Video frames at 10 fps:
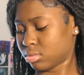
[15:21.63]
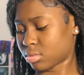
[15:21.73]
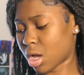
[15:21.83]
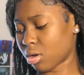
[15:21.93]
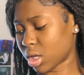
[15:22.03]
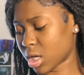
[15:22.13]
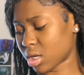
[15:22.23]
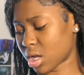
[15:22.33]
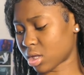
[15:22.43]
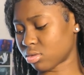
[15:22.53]
Okay,
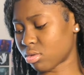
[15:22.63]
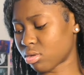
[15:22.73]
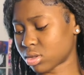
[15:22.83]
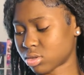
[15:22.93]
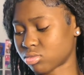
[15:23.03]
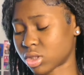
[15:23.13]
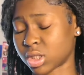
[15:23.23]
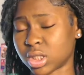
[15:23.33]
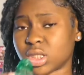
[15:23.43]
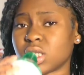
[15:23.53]
now you're doing too
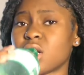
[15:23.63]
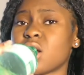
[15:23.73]
much.